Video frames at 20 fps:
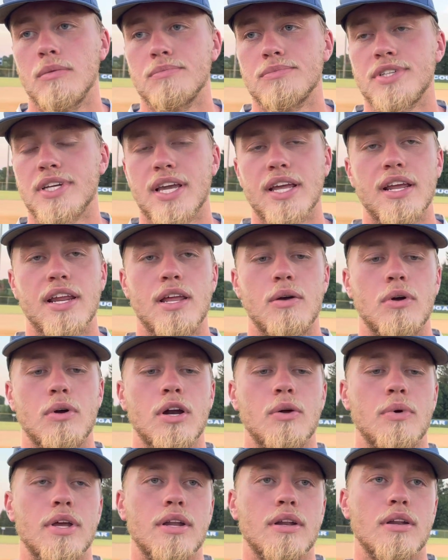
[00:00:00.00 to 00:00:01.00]
to get
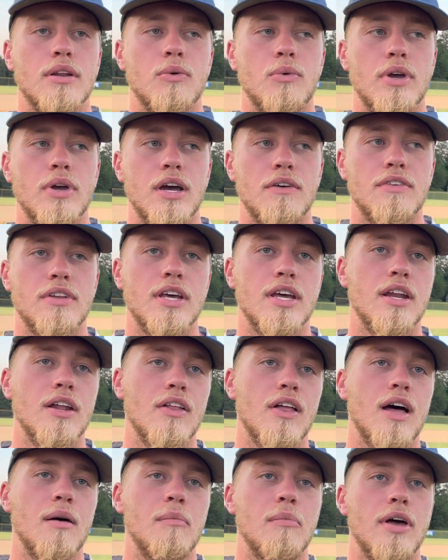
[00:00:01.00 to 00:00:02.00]
anywhere, we have to hit a
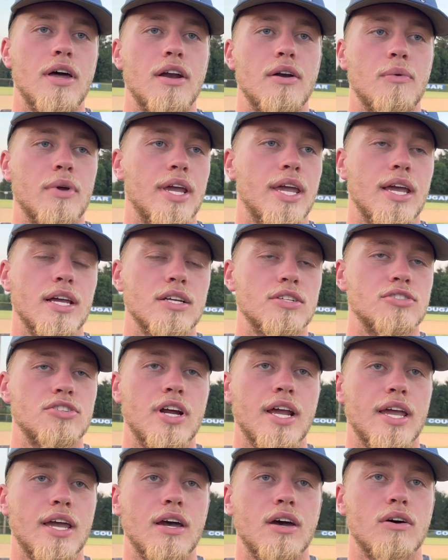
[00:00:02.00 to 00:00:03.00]
lot better, and we can't
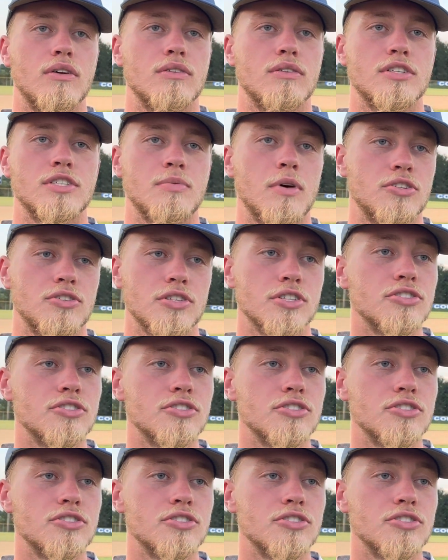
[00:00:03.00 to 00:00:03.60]
strike out, especially